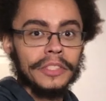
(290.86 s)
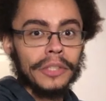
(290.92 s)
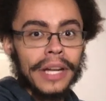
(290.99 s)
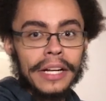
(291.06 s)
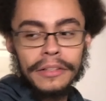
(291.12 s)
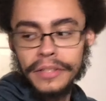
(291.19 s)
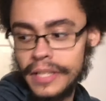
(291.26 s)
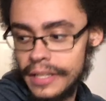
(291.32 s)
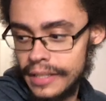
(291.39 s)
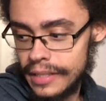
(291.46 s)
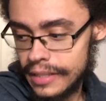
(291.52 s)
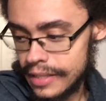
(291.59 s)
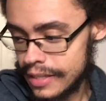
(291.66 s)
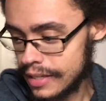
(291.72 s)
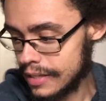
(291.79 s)
tried, I was
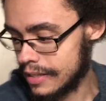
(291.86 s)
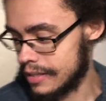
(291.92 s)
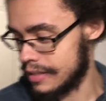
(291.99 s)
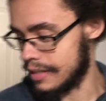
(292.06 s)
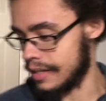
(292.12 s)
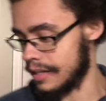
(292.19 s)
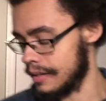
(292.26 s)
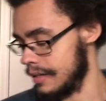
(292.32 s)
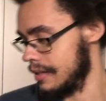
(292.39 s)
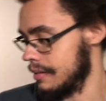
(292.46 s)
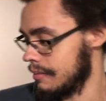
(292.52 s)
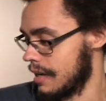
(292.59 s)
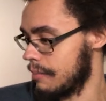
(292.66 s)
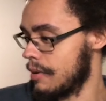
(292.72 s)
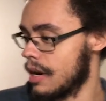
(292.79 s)
sitting in
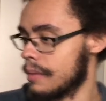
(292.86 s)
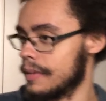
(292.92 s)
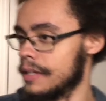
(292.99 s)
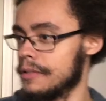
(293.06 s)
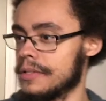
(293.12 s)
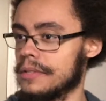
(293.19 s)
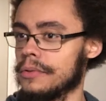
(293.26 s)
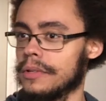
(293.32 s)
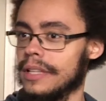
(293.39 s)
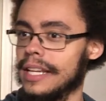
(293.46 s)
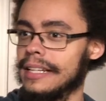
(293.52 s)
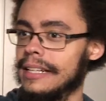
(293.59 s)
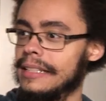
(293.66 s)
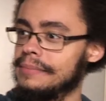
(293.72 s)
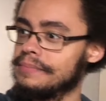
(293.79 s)
my apartment, I was sort of like
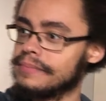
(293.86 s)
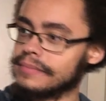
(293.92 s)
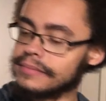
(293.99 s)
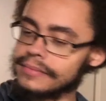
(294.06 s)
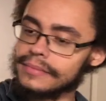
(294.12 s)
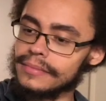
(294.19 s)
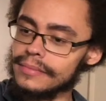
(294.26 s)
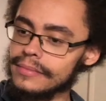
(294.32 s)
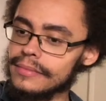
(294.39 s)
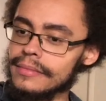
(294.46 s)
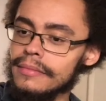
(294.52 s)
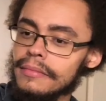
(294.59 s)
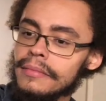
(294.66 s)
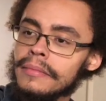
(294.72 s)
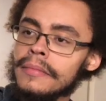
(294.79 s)
a,
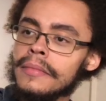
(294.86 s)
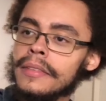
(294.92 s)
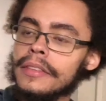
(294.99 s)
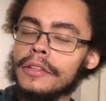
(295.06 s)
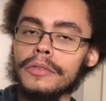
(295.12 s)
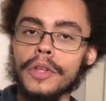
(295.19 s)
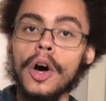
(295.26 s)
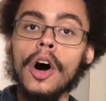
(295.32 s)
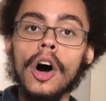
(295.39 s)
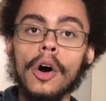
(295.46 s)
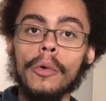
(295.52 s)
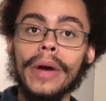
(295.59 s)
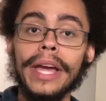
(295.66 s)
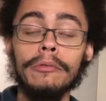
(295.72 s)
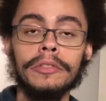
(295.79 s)
there's the
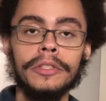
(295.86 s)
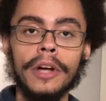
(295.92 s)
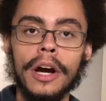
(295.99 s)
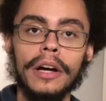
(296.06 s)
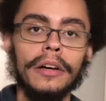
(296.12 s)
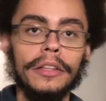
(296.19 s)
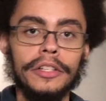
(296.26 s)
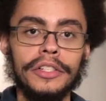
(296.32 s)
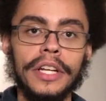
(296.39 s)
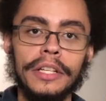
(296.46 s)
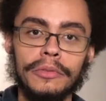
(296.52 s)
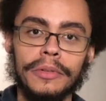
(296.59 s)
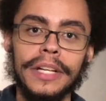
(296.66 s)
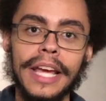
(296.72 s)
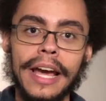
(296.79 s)
hallway, it was dark, all the shades
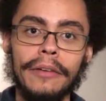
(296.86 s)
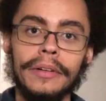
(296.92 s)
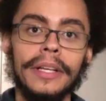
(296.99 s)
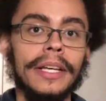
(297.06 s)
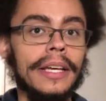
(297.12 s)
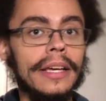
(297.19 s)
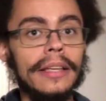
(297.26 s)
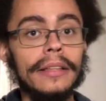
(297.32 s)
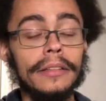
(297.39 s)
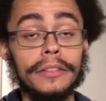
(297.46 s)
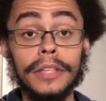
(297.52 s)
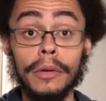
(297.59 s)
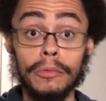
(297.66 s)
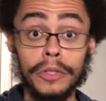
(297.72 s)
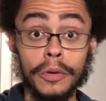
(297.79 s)
were down, the
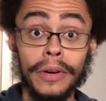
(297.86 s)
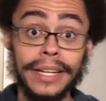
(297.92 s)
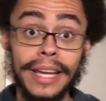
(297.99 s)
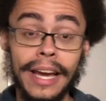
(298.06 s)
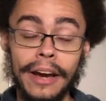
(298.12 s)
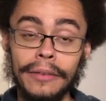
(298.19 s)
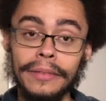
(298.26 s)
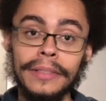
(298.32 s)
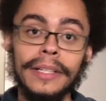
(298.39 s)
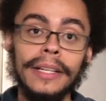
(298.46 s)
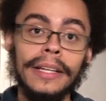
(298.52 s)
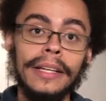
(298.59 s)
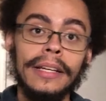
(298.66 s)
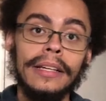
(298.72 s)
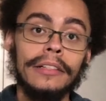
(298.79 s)
sun was going down,
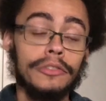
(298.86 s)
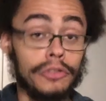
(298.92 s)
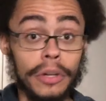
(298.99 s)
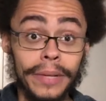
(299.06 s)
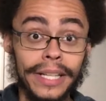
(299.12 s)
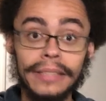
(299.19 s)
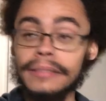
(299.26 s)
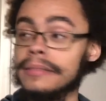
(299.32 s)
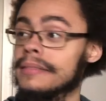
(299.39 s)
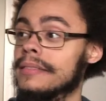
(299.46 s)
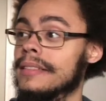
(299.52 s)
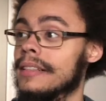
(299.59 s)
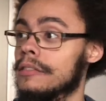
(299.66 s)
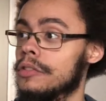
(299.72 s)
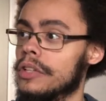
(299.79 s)
I was tripping, I
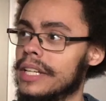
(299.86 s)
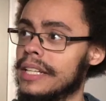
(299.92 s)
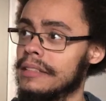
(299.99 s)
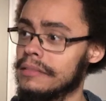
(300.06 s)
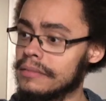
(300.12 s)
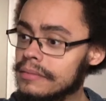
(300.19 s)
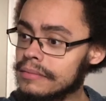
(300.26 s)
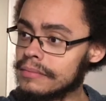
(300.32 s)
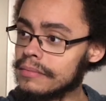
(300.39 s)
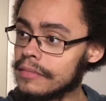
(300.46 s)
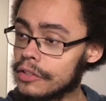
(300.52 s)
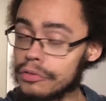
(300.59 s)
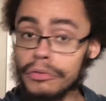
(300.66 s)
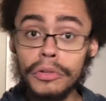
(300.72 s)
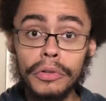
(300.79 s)
was looking
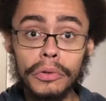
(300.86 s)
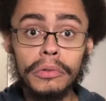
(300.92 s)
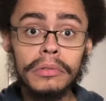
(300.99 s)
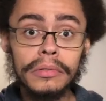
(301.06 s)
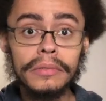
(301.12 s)
through,